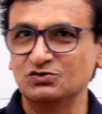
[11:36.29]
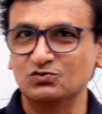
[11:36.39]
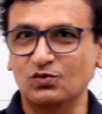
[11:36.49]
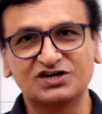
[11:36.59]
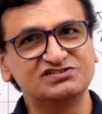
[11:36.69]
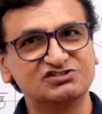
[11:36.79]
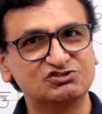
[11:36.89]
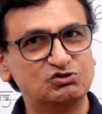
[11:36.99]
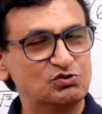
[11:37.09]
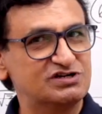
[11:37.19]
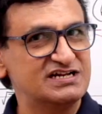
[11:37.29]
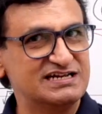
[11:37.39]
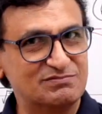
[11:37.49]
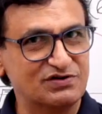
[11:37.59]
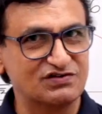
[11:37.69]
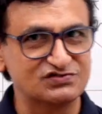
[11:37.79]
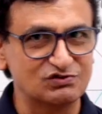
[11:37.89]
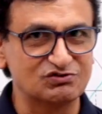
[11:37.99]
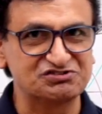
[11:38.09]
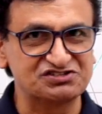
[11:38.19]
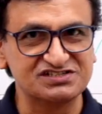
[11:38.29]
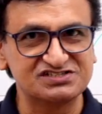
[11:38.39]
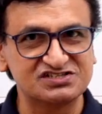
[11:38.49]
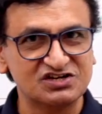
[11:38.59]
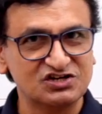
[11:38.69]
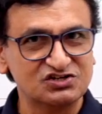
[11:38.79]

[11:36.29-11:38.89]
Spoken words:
What is the total number of solutions